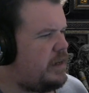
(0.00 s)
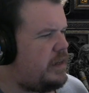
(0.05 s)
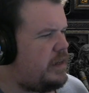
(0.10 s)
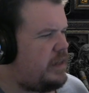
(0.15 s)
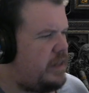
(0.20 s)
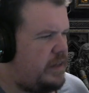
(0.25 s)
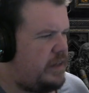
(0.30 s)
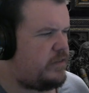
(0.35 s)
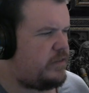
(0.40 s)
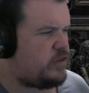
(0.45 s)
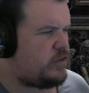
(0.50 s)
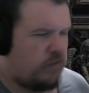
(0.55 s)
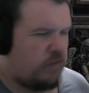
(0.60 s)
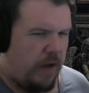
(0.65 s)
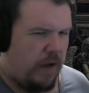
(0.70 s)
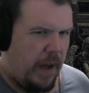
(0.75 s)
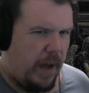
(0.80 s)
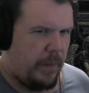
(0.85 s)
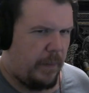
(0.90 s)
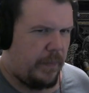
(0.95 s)

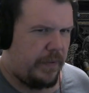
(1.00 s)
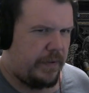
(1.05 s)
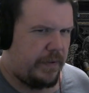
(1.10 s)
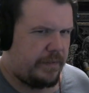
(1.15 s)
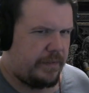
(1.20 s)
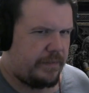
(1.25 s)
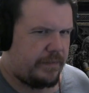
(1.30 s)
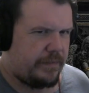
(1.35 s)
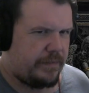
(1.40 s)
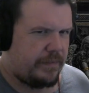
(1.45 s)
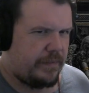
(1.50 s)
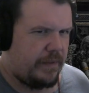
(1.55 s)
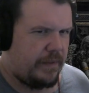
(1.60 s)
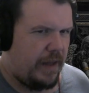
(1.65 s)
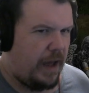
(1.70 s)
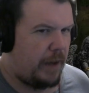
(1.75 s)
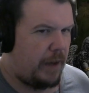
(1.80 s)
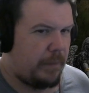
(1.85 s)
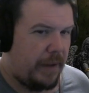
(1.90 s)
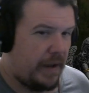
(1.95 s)
eavesdrop
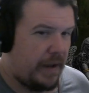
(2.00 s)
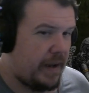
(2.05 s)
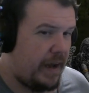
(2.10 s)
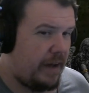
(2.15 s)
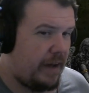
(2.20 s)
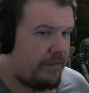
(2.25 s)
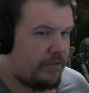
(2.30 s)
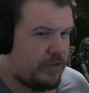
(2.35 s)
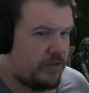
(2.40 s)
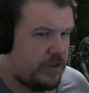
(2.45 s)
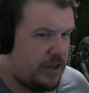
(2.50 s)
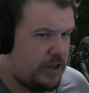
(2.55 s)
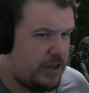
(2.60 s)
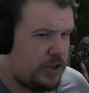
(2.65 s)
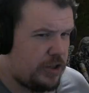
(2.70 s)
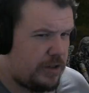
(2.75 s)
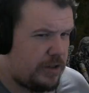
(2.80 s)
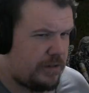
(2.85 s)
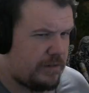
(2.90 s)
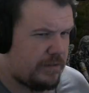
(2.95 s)
on my
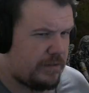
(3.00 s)
conversation?